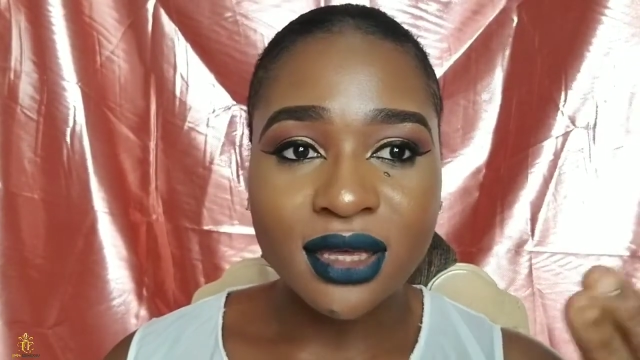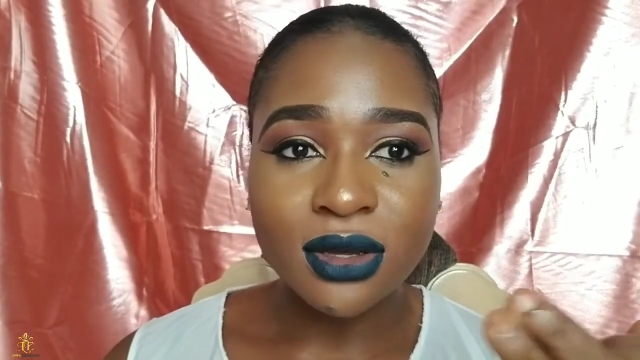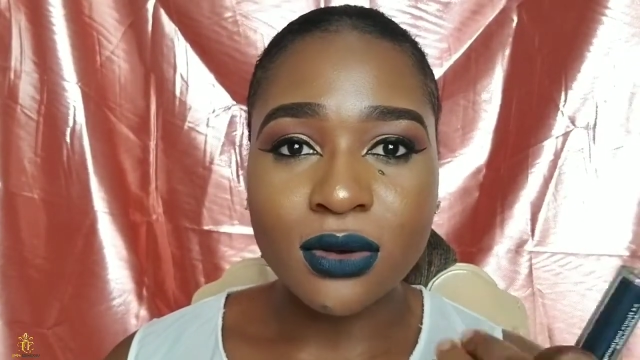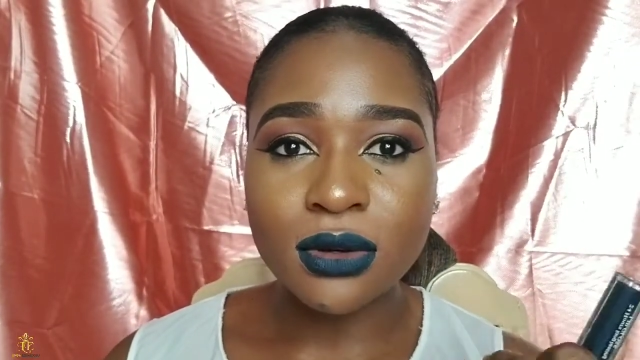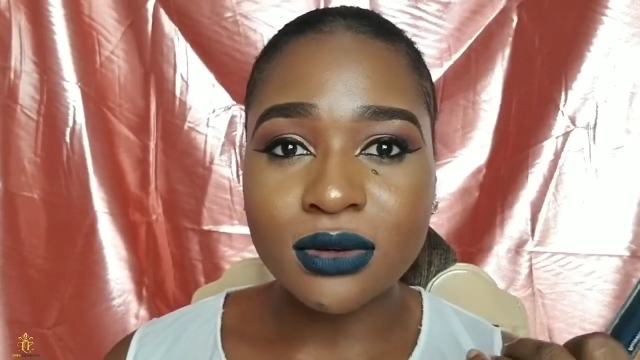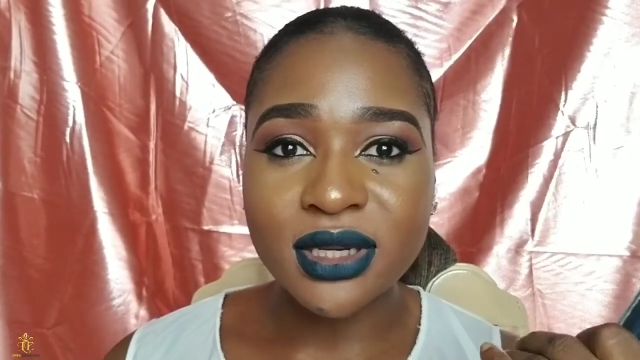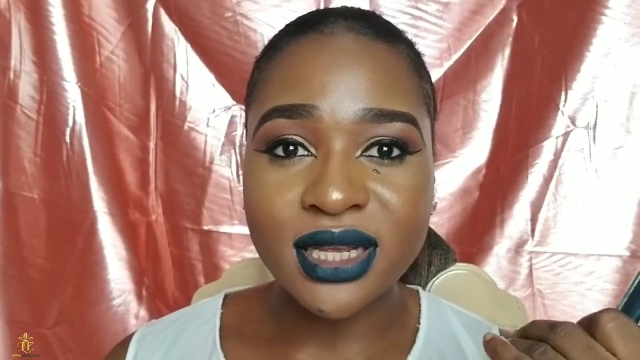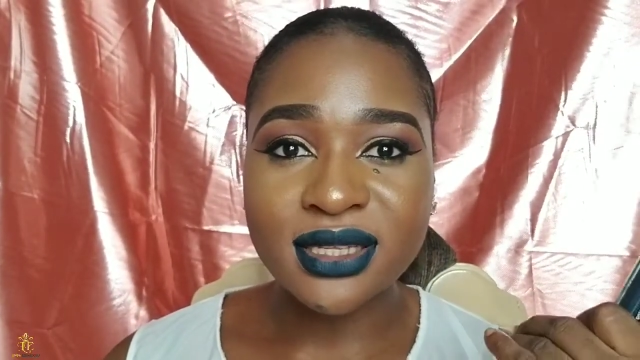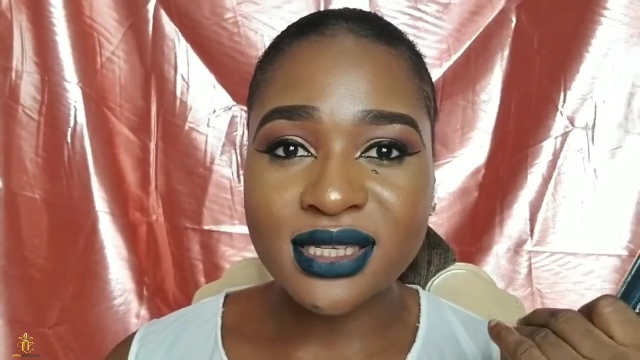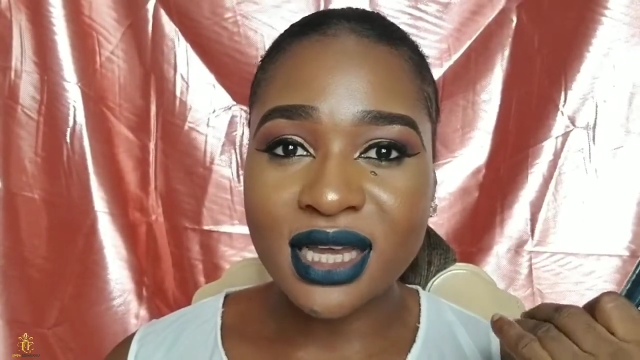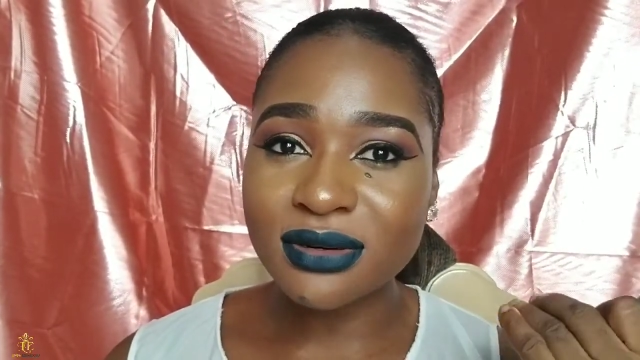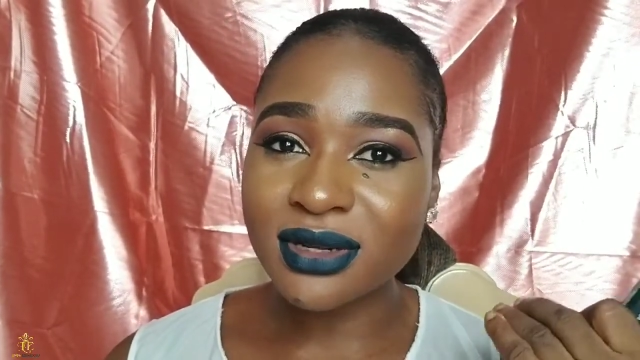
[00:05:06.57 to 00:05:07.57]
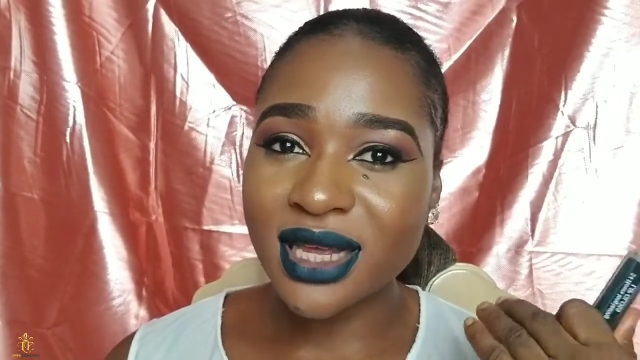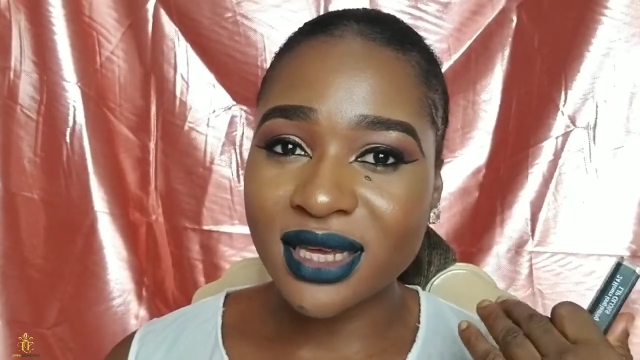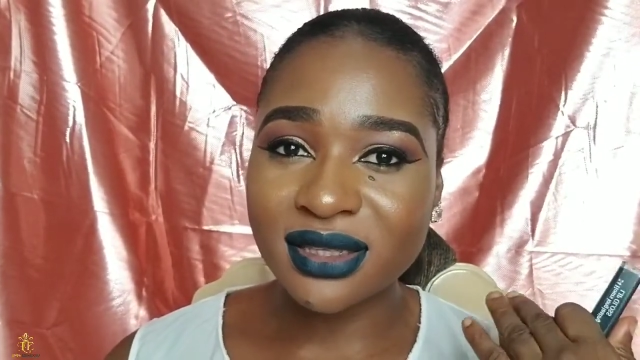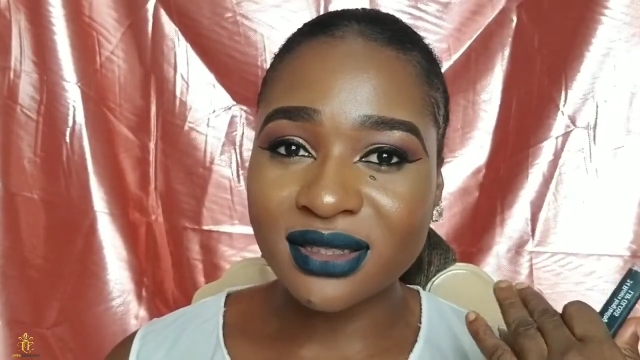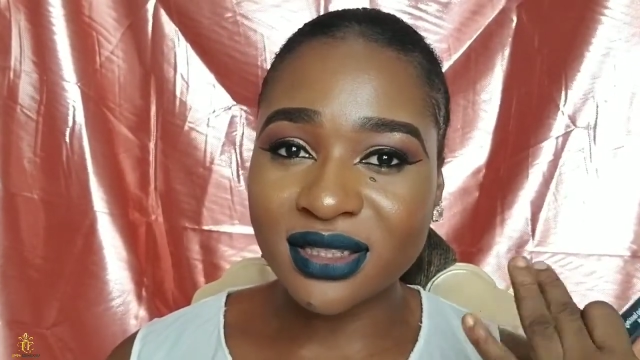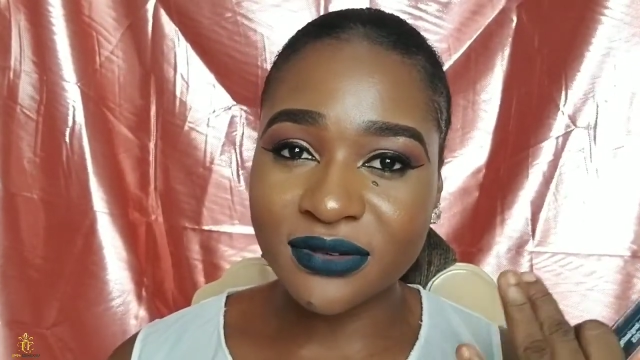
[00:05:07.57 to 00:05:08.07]
a color that it's kind of
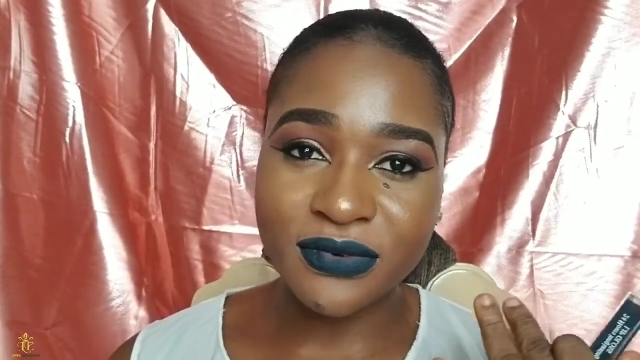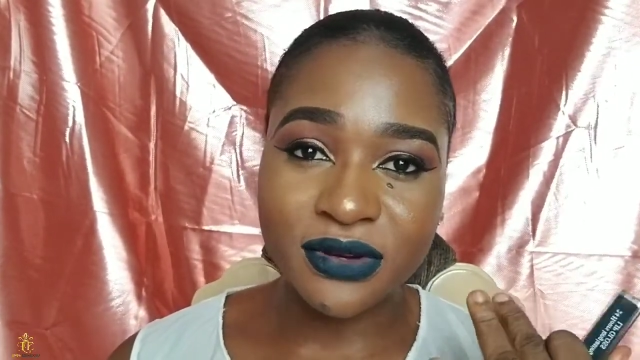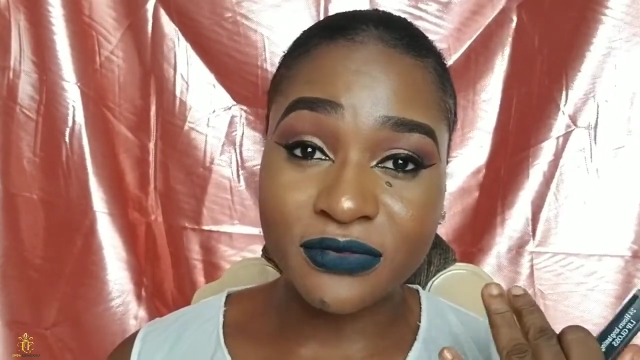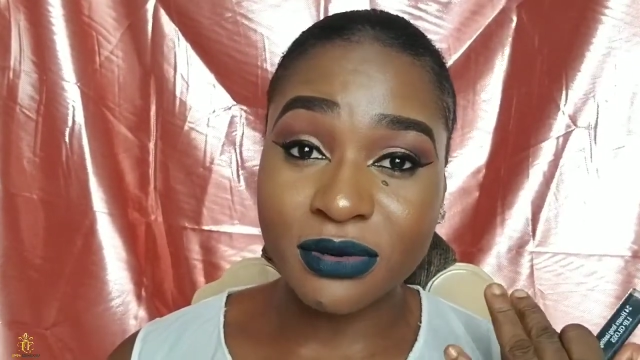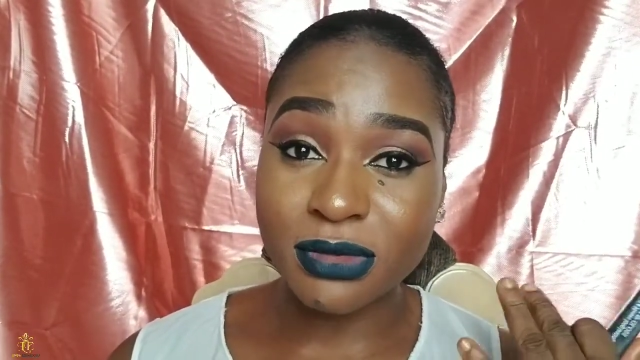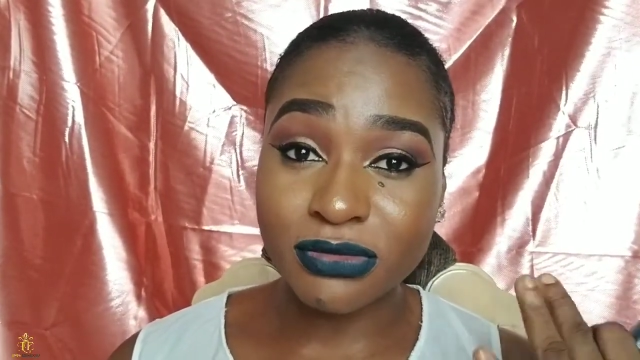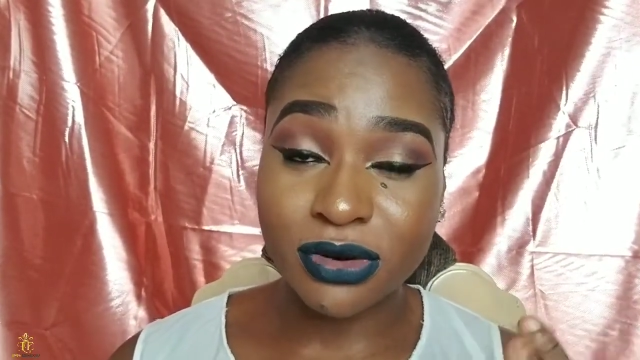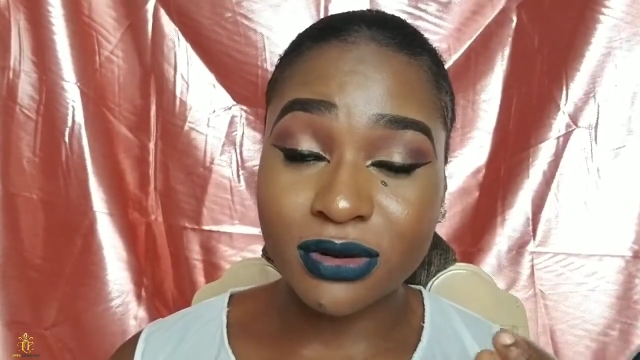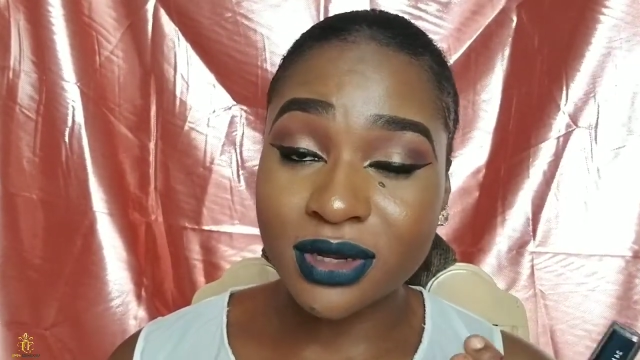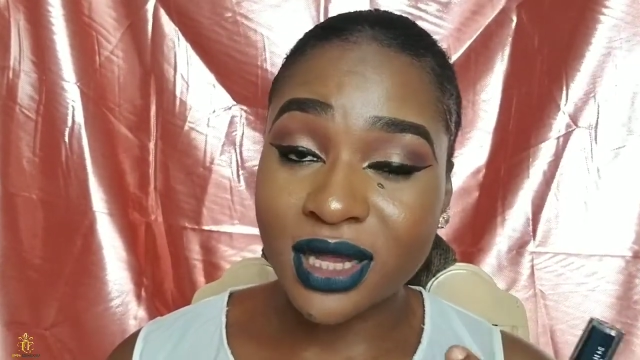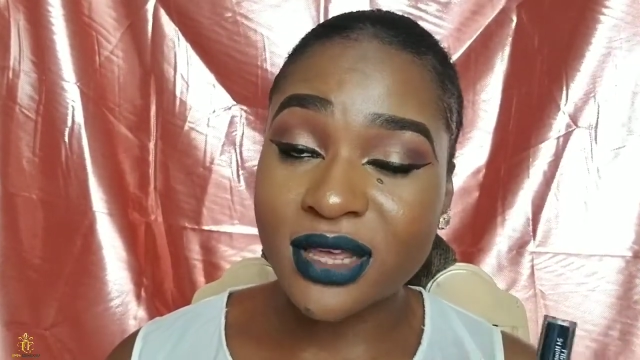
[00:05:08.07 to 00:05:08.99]
like different from the regular,